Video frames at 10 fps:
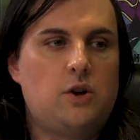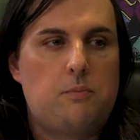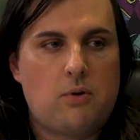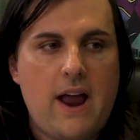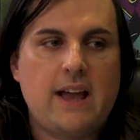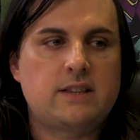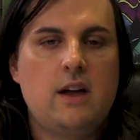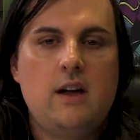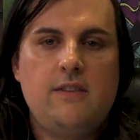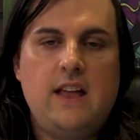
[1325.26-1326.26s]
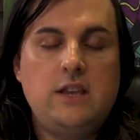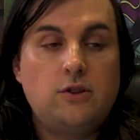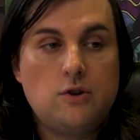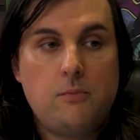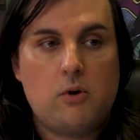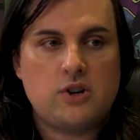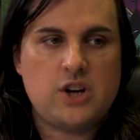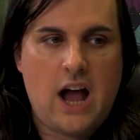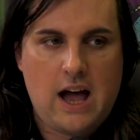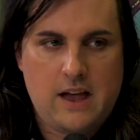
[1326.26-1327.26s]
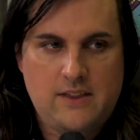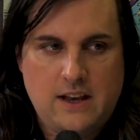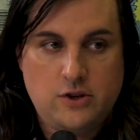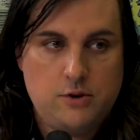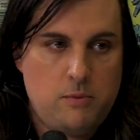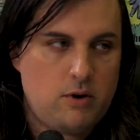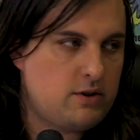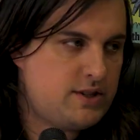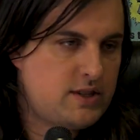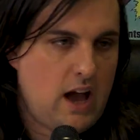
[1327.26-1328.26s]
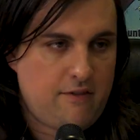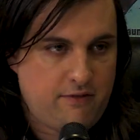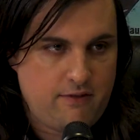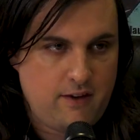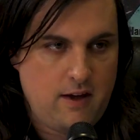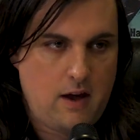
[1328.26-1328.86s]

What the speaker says: The crystal breaks. Yeah. Then you do more Then you do more stuff.